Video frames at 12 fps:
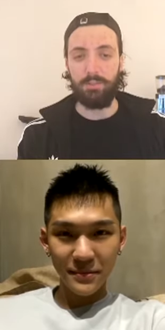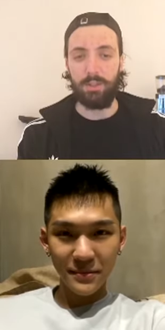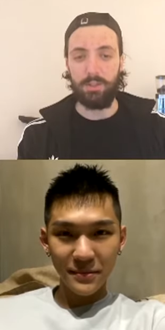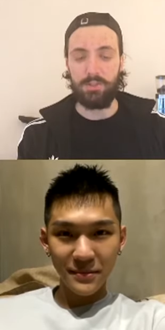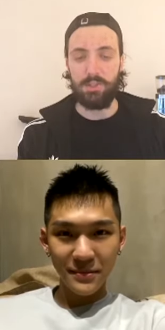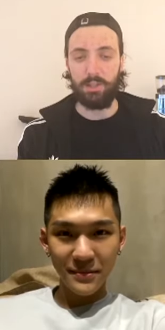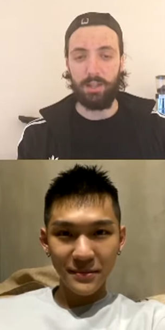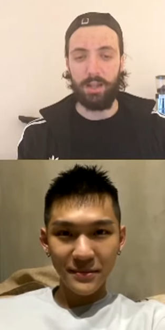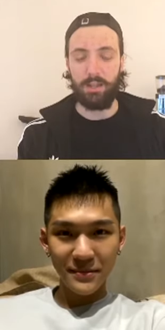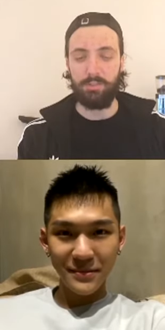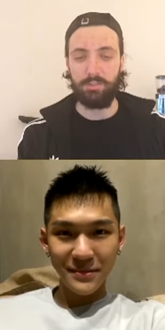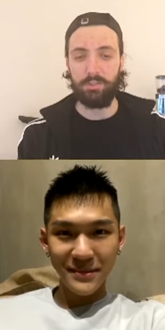Speaker 1: things in
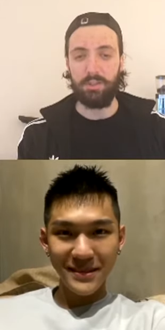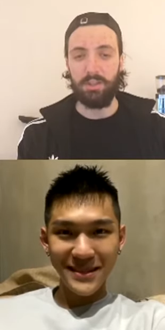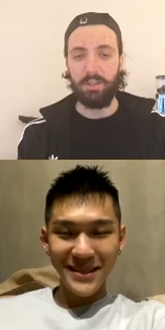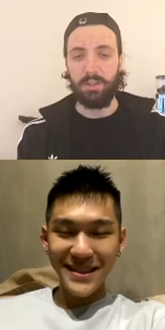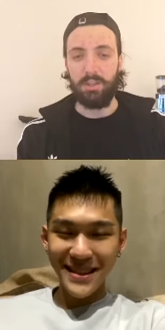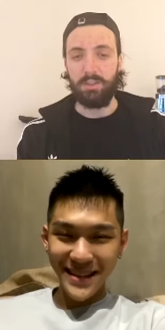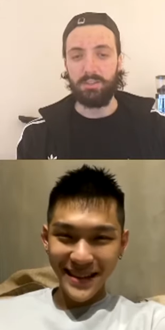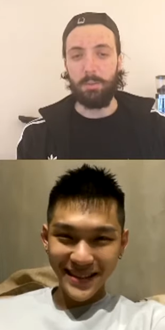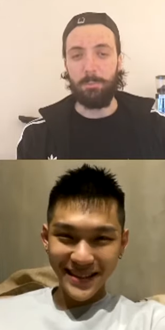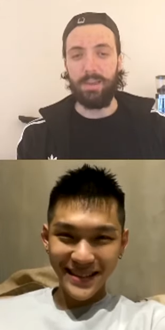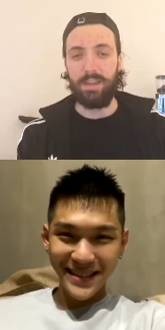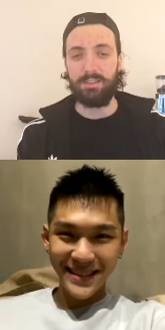life. Yes. The
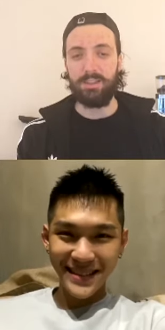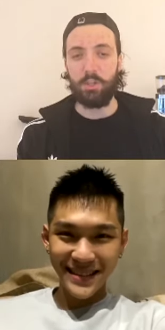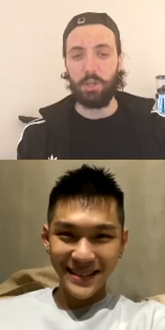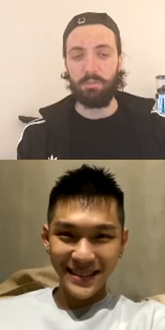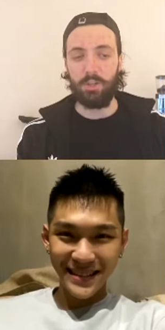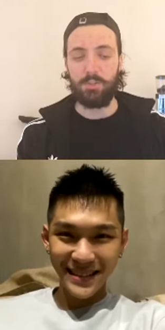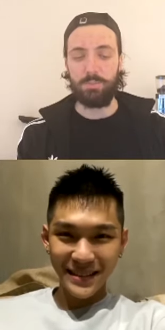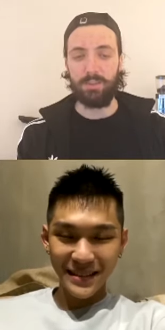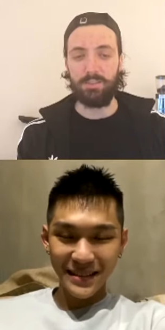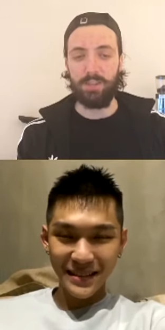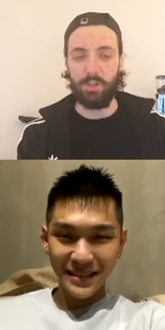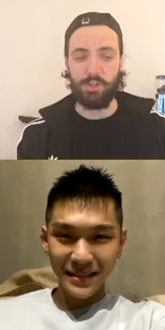minute that you have
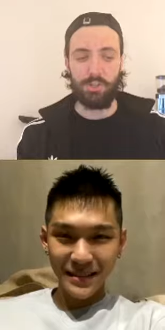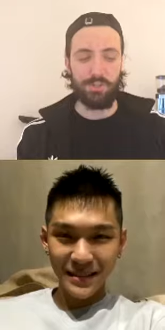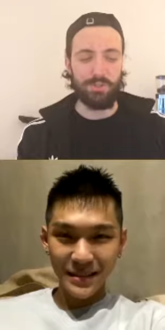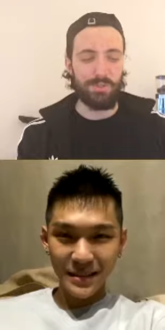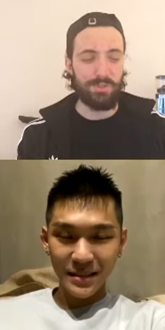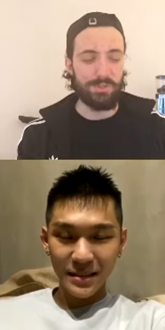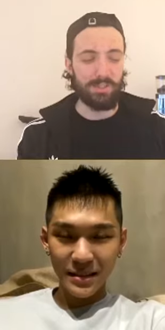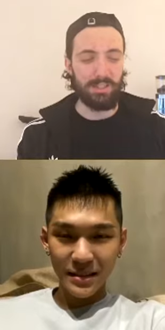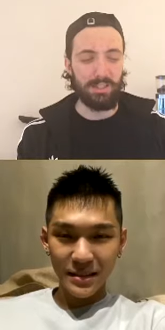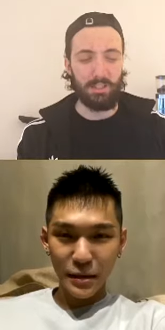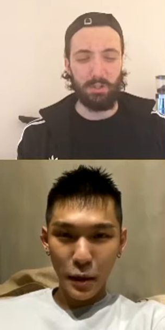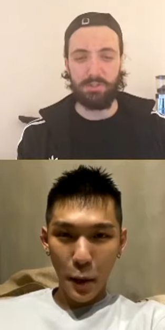expectations,
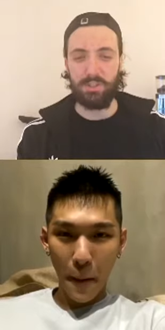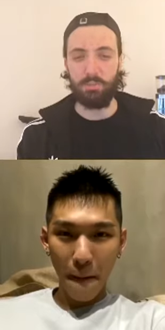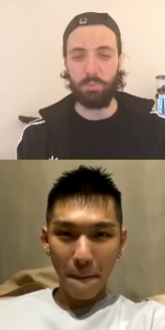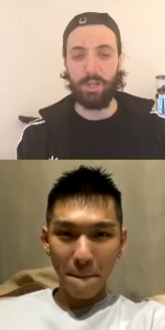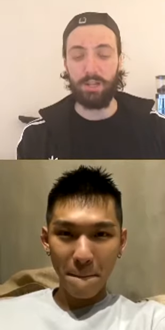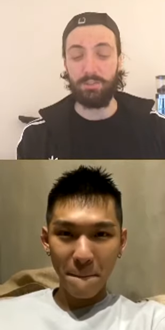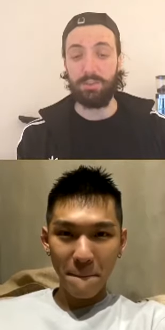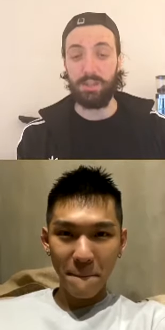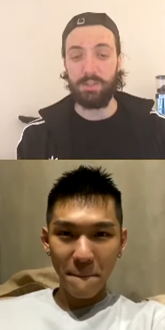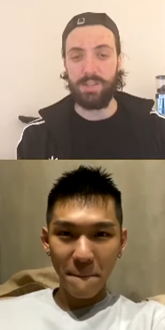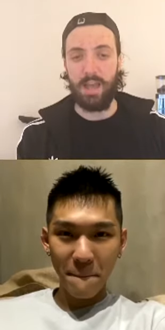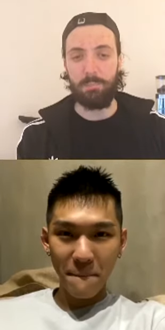lots of weird
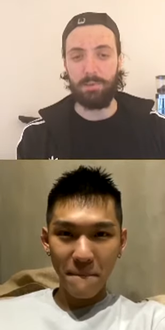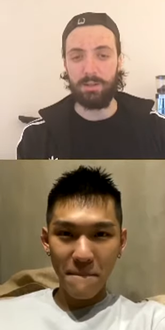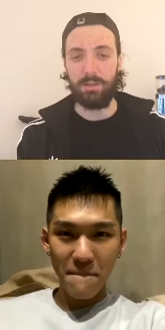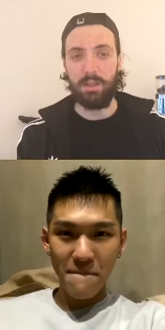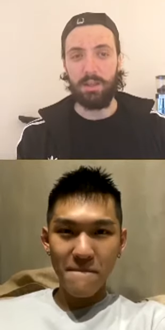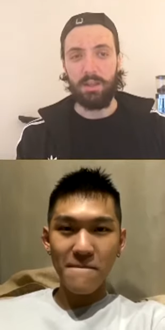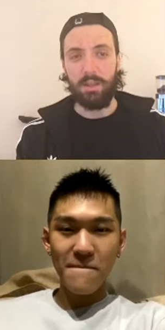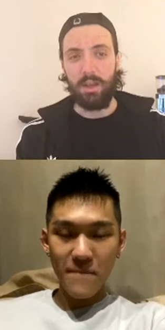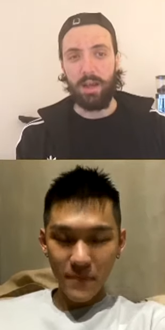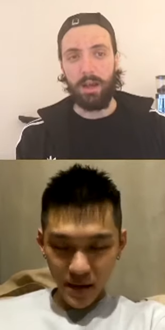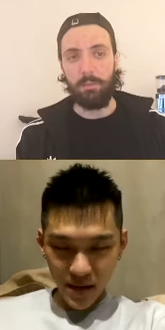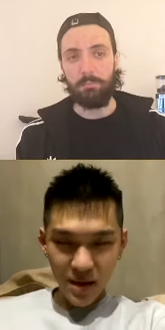things happen.
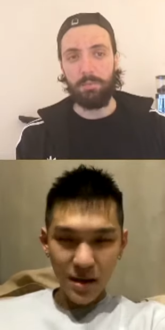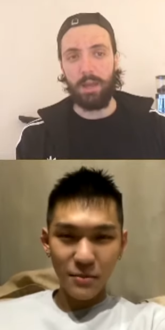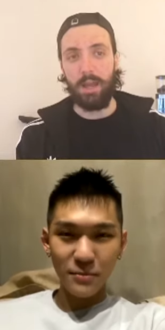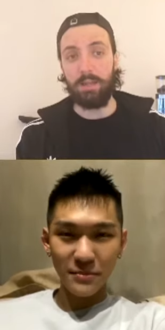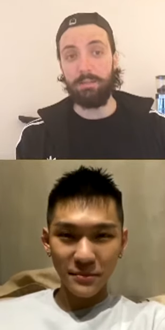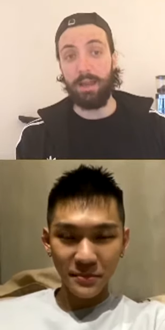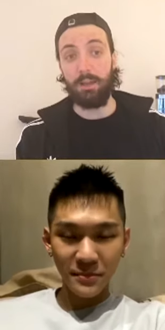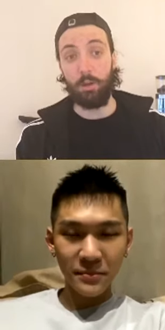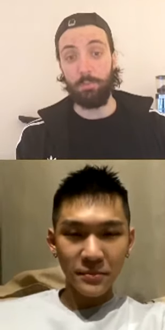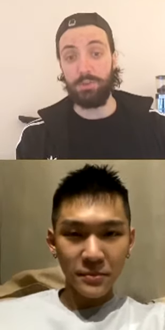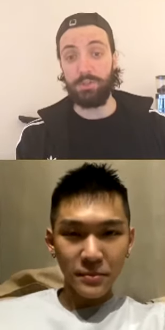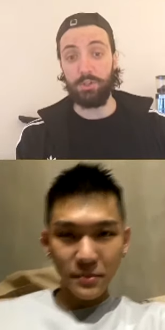Um, yeah. And then
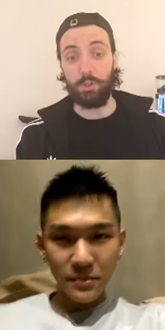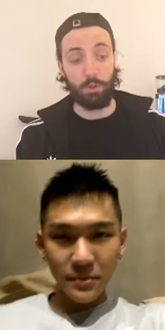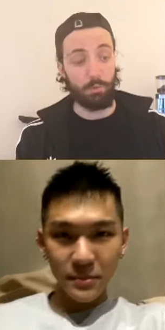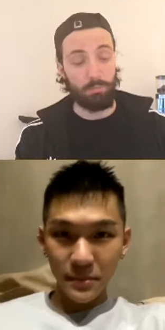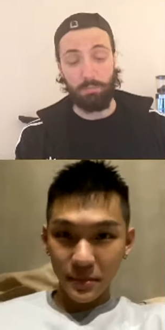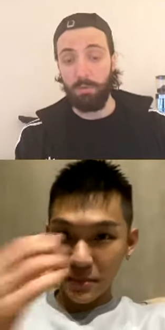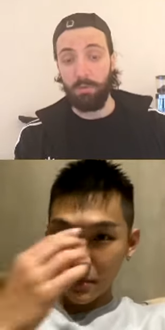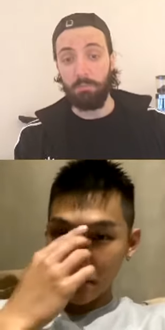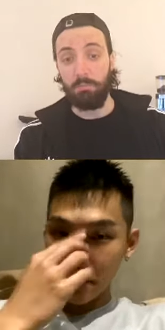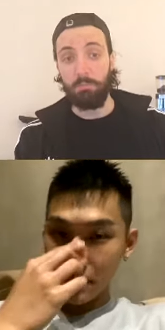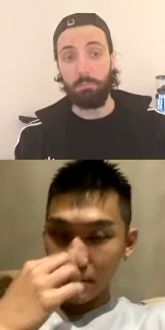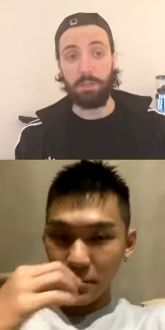obviously you
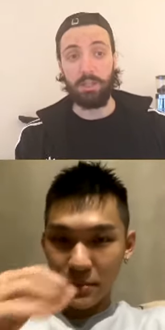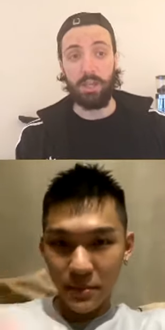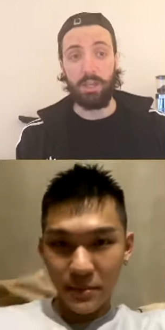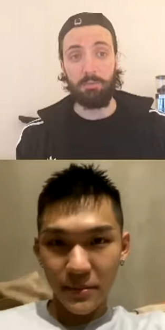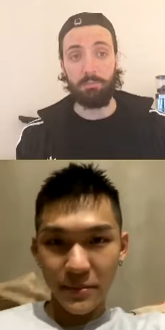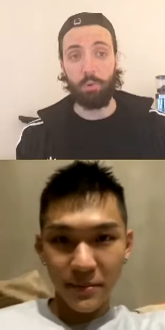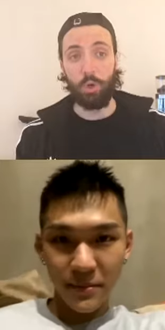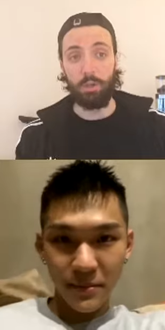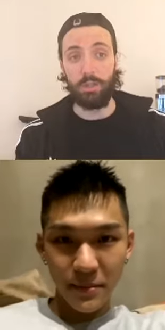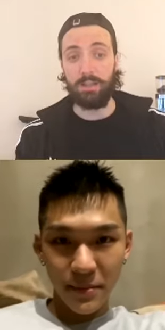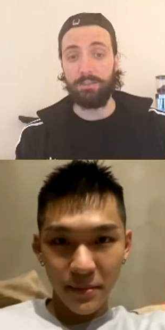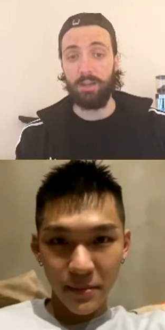became world
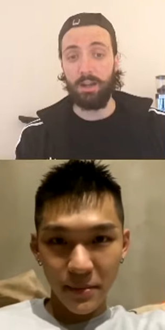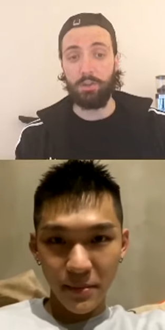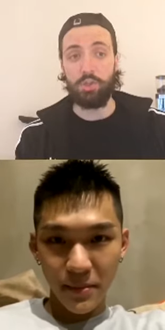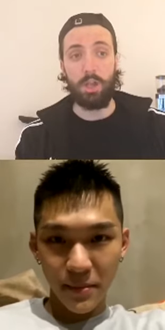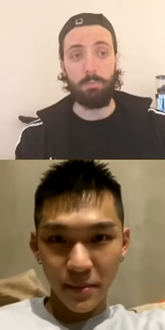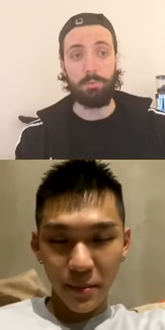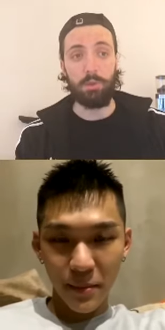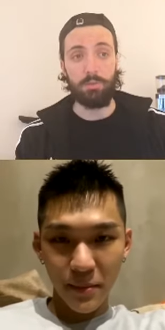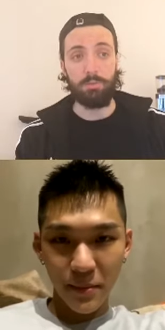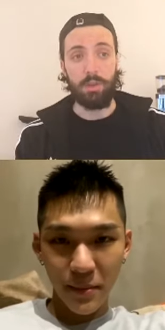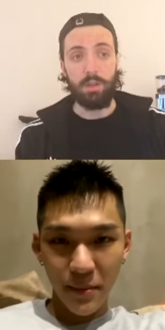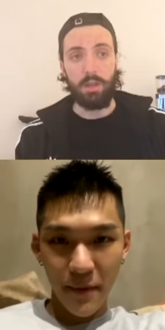ATR champion.
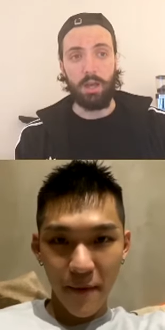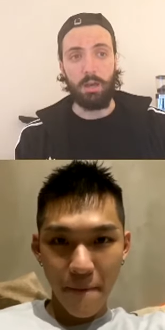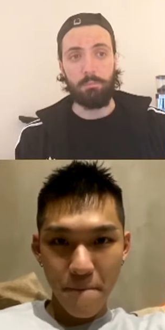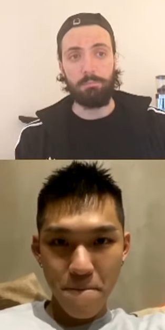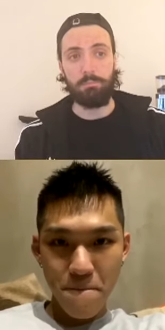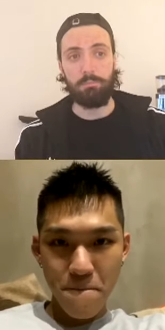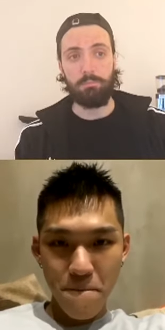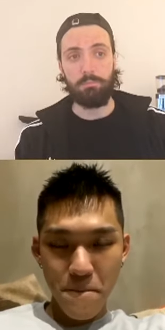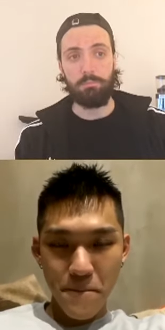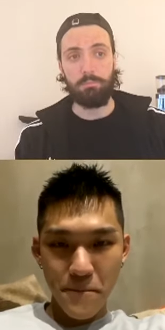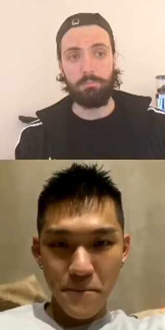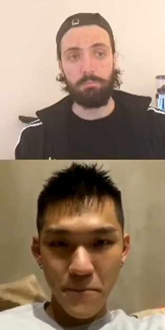Um,
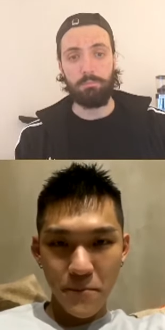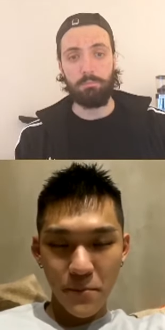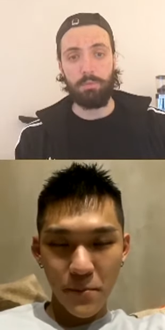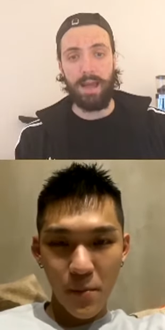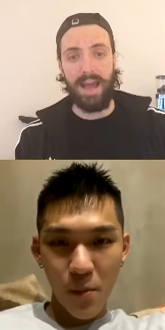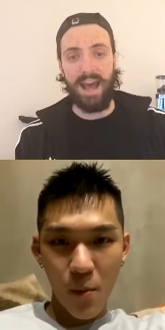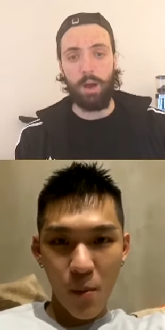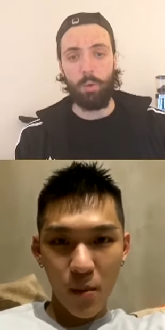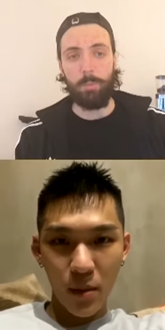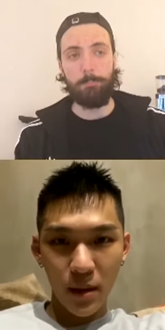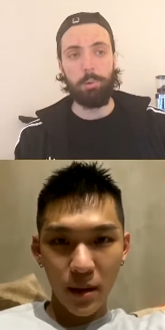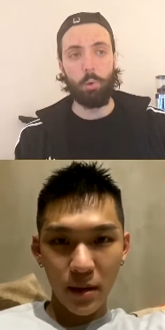how
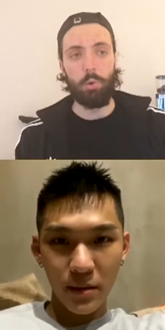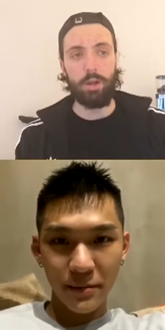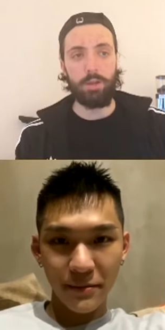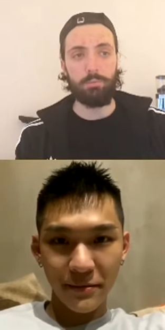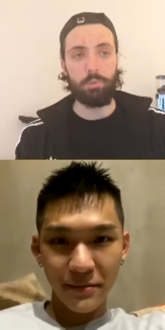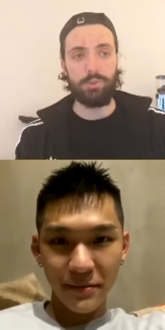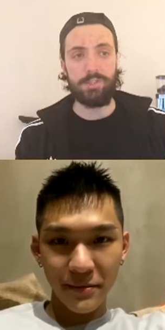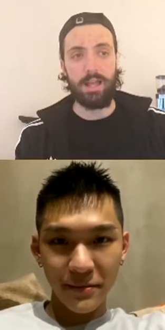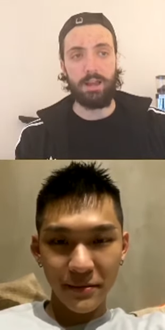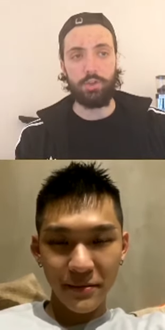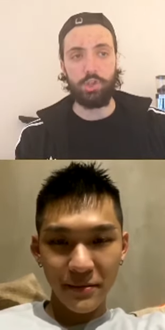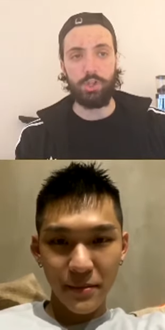important was that
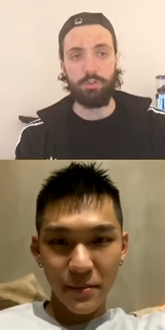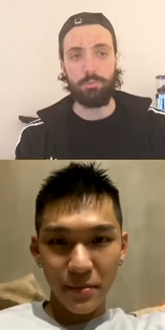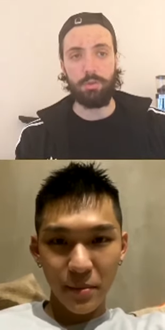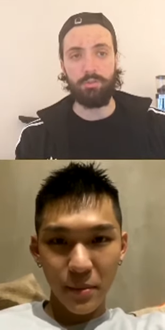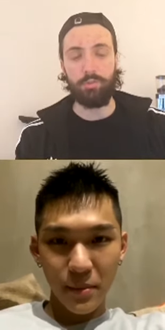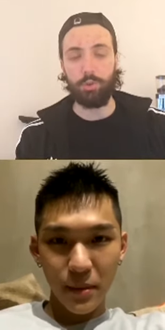achievement for